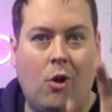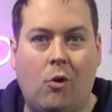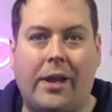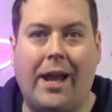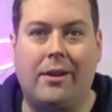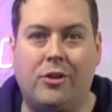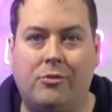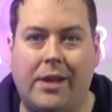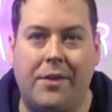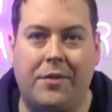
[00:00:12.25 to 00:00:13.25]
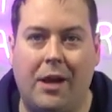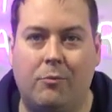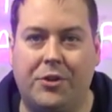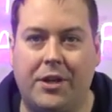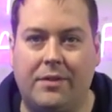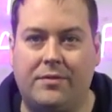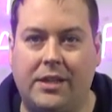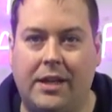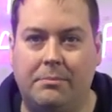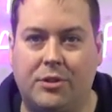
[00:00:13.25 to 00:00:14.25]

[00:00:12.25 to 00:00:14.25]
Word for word: or can you get that with an FDM